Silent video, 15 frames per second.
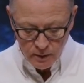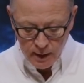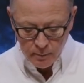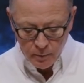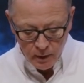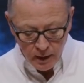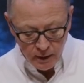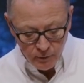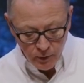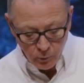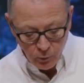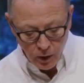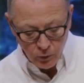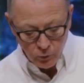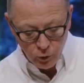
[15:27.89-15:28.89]
They believe
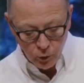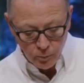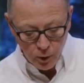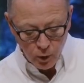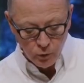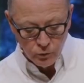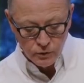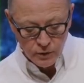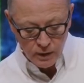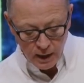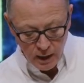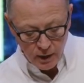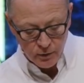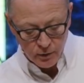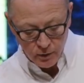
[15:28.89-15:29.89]
that one group owes
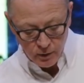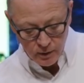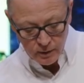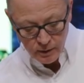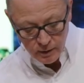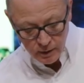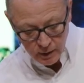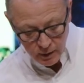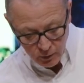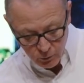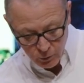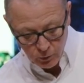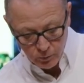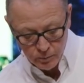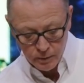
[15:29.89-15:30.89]
the other
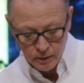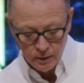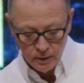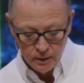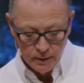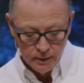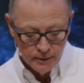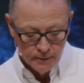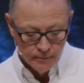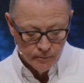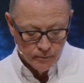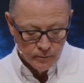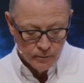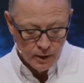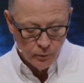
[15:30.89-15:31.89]
group,
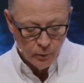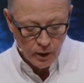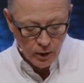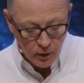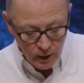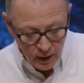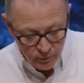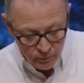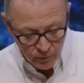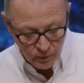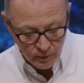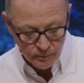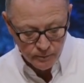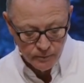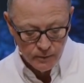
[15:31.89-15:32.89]
that we are
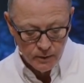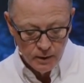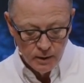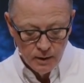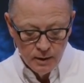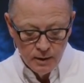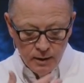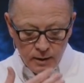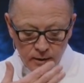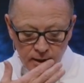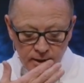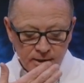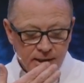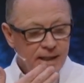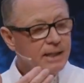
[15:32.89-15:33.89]
evil.
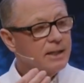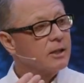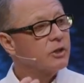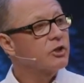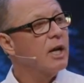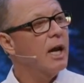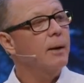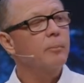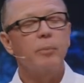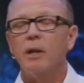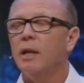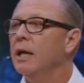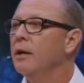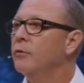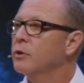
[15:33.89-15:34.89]
They seek to shame
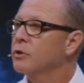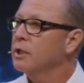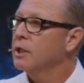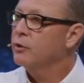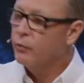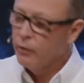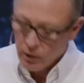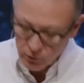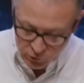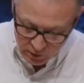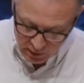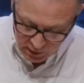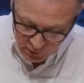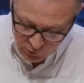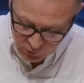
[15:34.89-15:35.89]
believers, these false
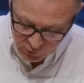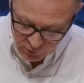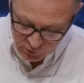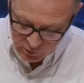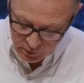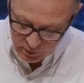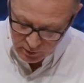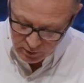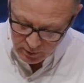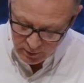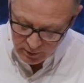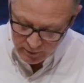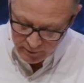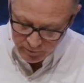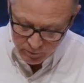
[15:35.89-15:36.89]
teachers.
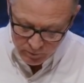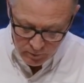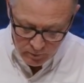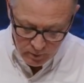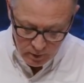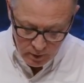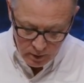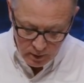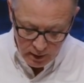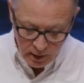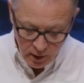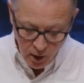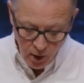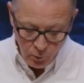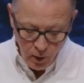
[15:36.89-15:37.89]

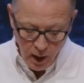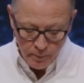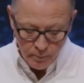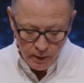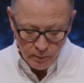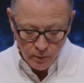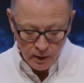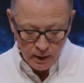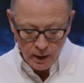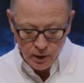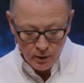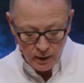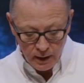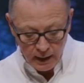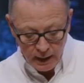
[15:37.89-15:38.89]
They call white people
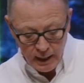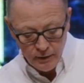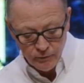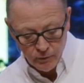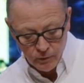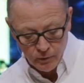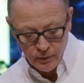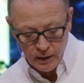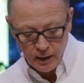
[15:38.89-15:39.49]
inherently evil.